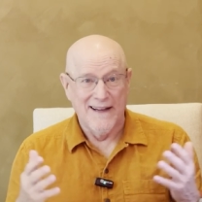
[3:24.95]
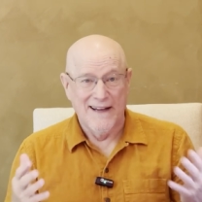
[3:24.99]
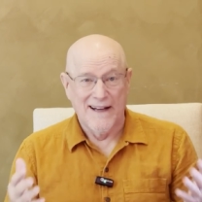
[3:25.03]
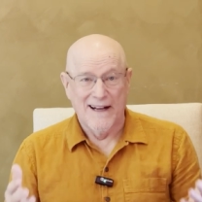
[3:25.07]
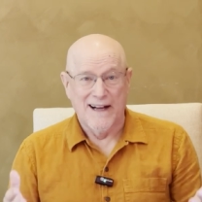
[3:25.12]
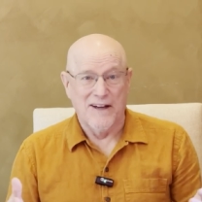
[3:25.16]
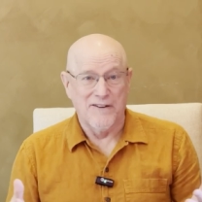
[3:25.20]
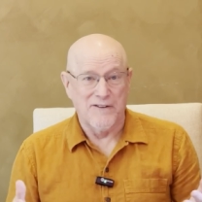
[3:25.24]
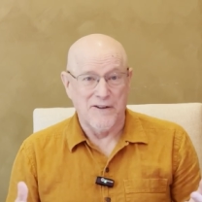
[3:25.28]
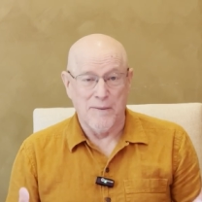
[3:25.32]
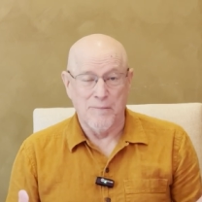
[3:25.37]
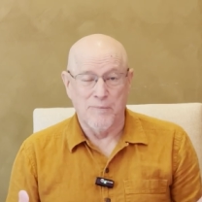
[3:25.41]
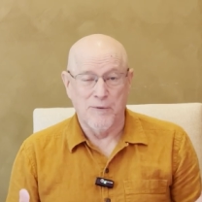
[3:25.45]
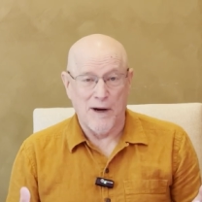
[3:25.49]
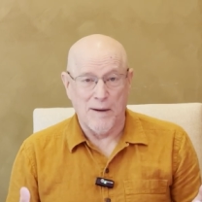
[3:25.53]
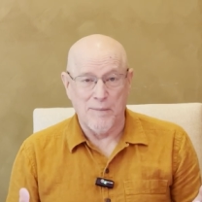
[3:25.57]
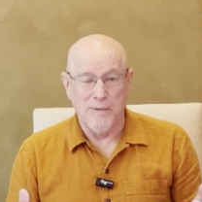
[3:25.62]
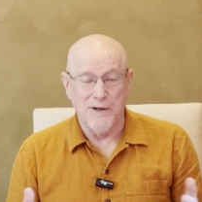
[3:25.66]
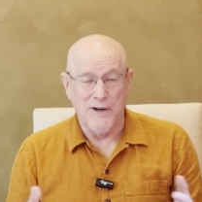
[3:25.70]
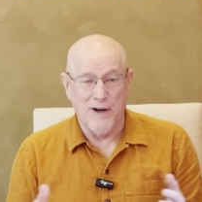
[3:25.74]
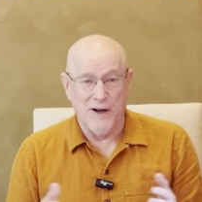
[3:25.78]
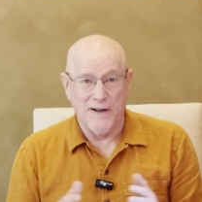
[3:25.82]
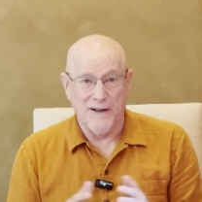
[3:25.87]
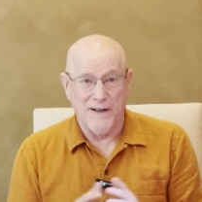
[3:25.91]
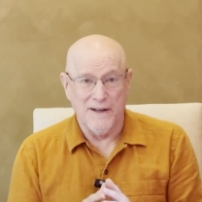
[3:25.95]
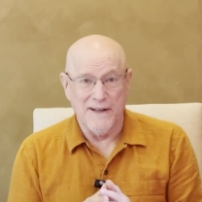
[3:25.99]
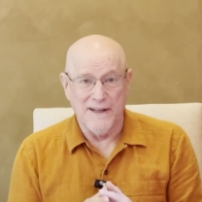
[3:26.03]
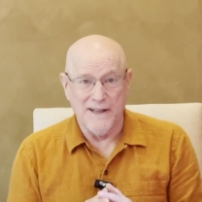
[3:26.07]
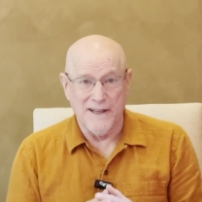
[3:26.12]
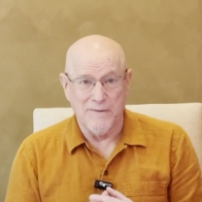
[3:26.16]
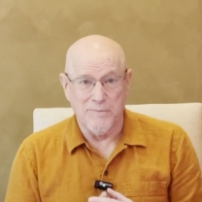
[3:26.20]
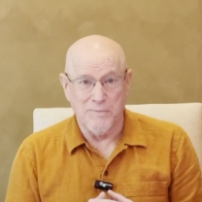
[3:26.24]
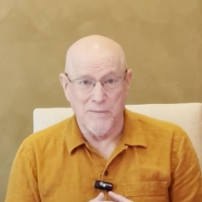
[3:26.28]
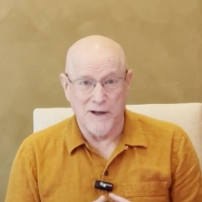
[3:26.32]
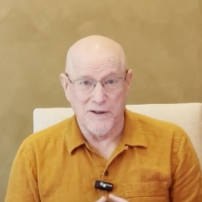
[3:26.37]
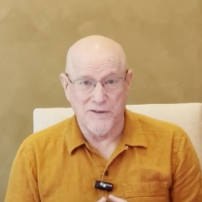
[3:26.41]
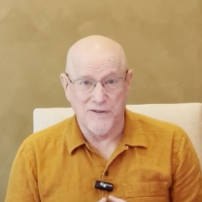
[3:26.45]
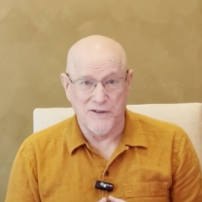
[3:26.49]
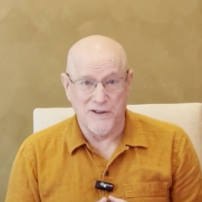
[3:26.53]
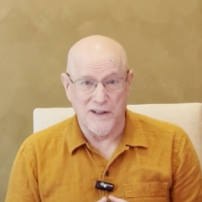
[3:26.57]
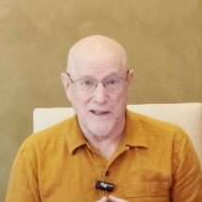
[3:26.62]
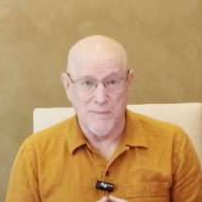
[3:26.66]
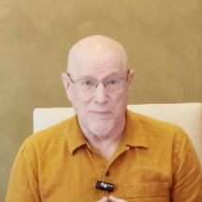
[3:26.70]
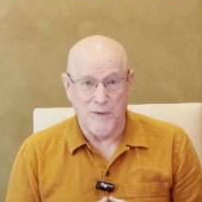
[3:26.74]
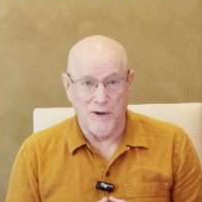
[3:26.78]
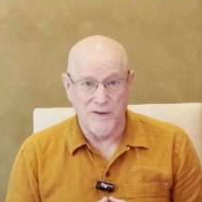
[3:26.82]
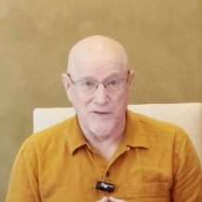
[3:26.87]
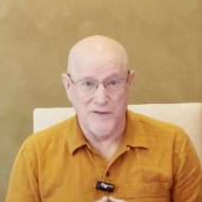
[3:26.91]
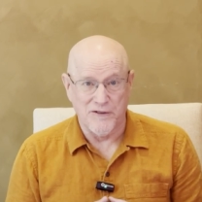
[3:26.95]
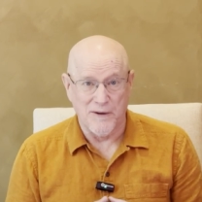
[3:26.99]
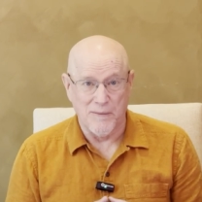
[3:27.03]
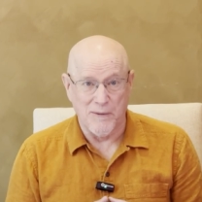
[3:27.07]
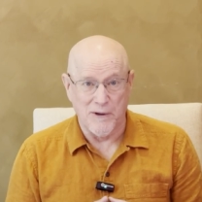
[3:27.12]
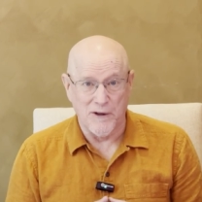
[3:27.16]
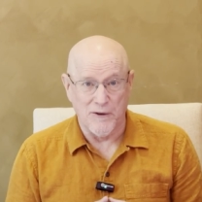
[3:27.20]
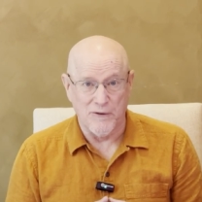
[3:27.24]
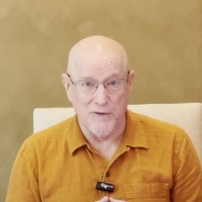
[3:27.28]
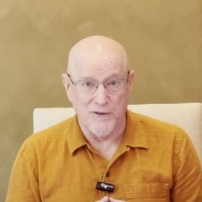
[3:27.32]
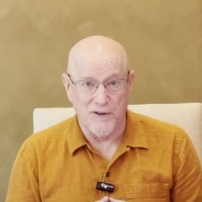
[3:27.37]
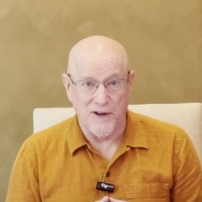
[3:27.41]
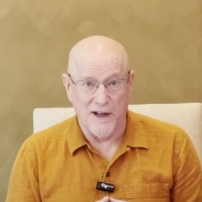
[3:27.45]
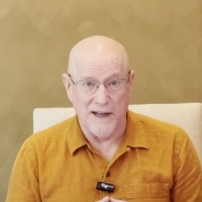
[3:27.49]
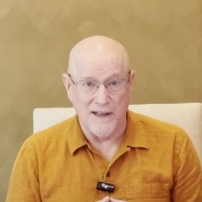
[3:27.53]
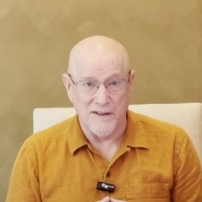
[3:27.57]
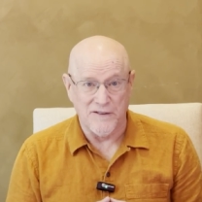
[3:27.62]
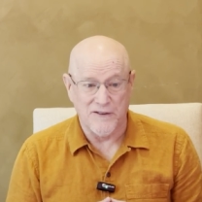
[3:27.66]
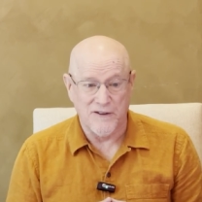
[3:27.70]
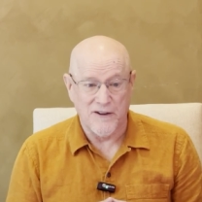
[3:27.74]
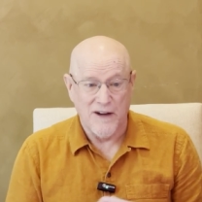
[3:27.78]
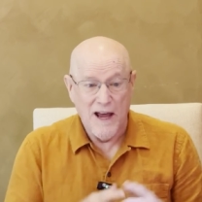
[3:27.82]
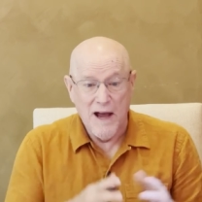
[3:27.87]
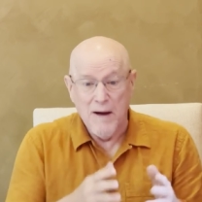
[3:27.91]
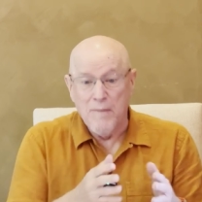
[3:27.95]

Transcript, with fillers: because I'm probably not going to get much sleep on some of those nights.